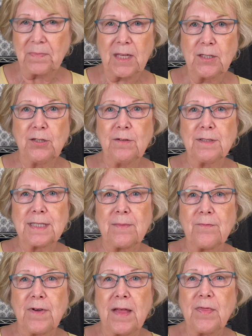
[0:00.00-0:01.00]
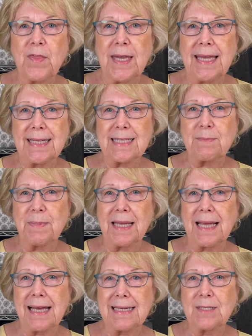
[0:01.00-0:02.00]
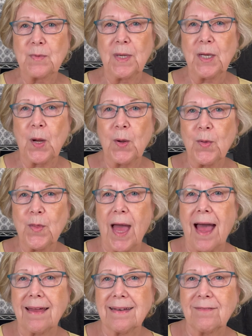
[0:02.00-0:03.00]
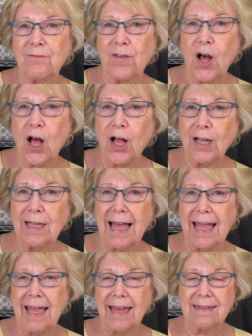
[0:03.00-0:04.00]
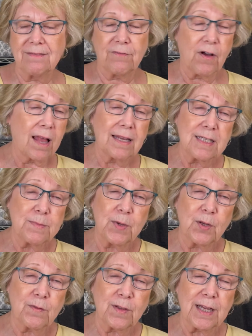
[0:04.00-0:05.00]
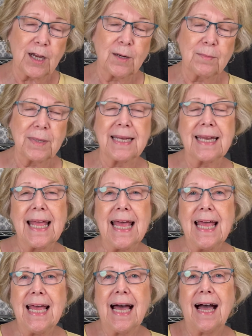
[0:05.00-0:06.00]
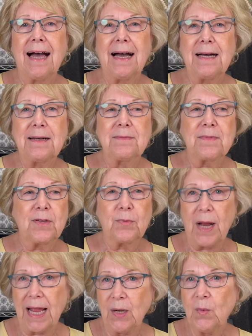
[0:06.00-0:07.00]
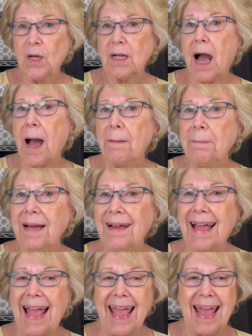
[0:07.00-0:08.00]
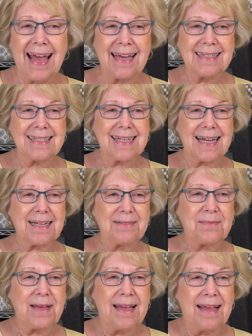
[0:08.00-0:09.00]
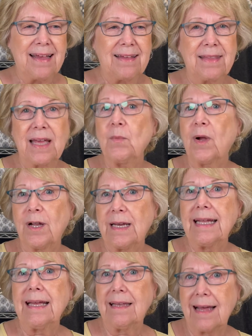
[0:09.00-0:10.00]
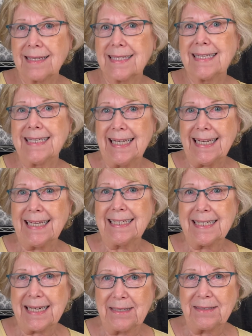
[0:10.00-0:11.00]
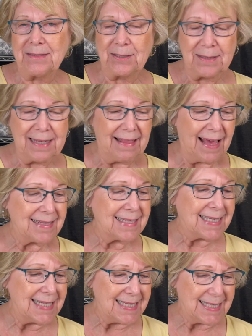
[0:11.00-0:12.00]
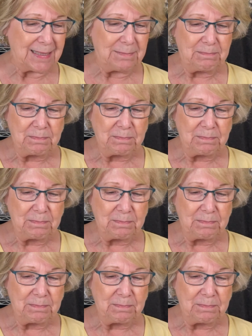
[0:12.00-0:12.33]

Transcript: do some fun things because we know that fall is beautiful here, but the rain will come and then we're going to get lots of knitting done during that season.